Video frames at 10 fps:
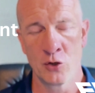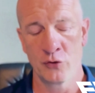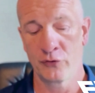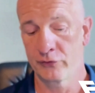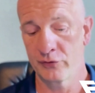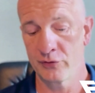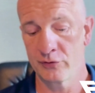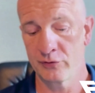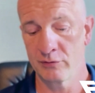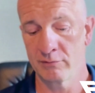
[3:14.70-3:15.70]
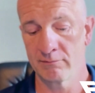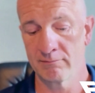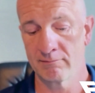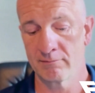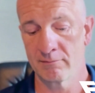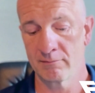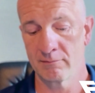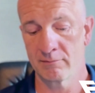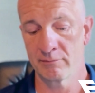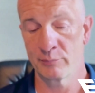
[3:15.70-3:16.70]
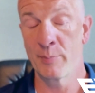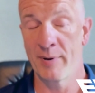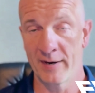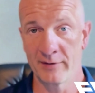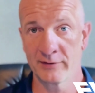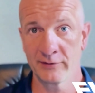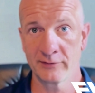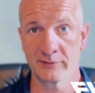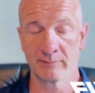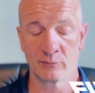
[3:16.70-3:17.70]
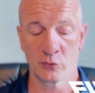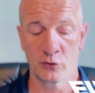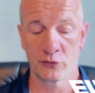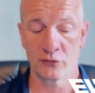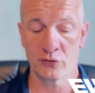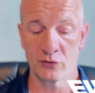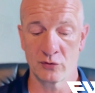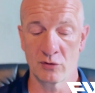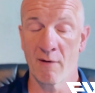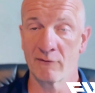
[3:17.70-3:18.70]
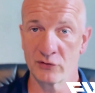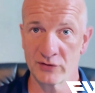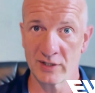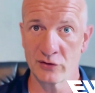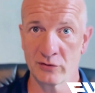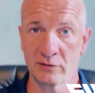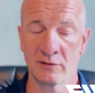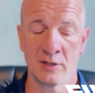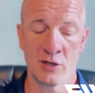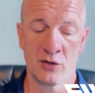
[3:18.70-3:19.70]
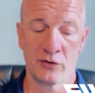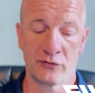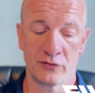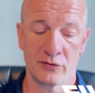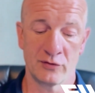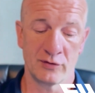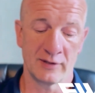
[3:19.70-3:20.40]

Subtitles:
through preparedness, through conversation, through